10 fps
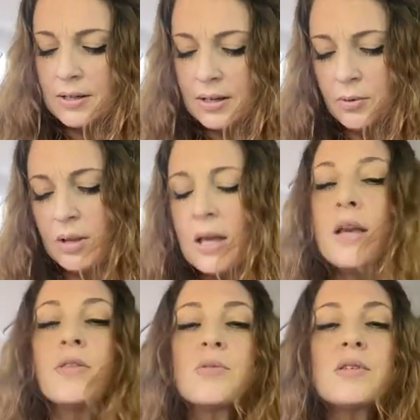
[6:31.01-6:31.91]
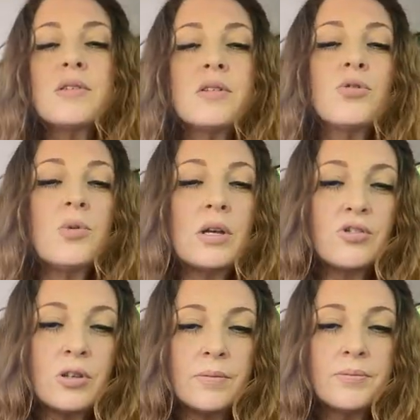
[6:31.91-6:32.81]
And anyway, there was a
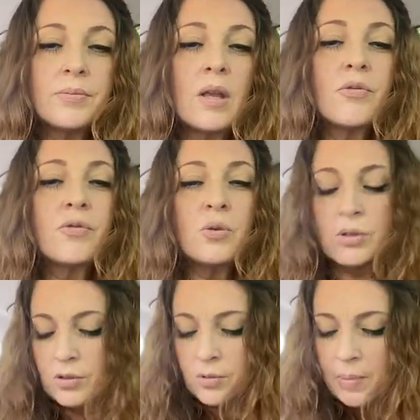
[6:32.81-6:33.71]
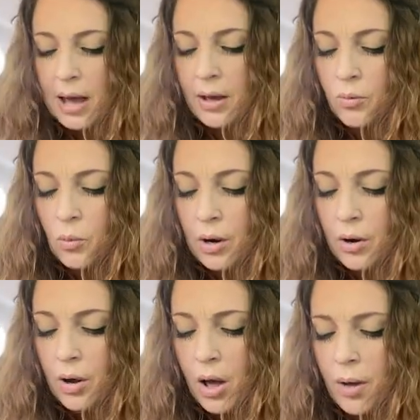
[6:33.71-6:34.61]
situation a few years back
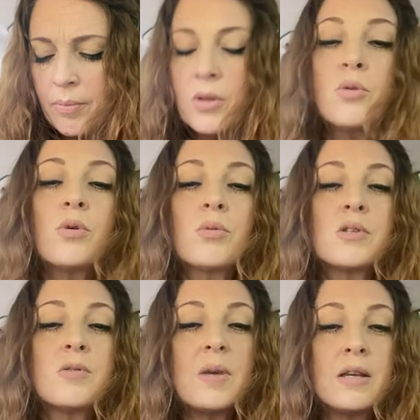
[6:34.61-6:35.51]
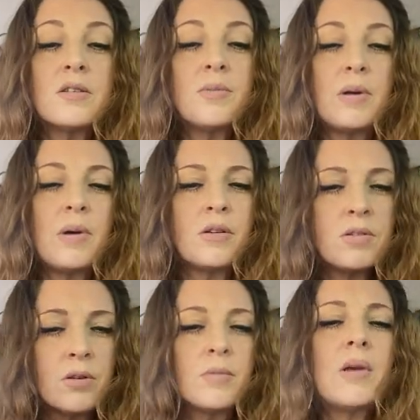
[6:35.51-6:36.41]
where um, the Lord was speaking to me about a
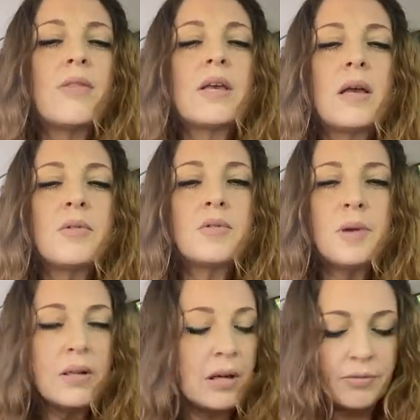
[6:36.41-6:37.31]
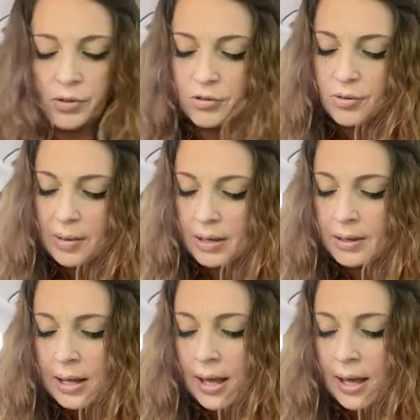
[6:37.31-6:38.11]
certain man that came into my life, a Christian man.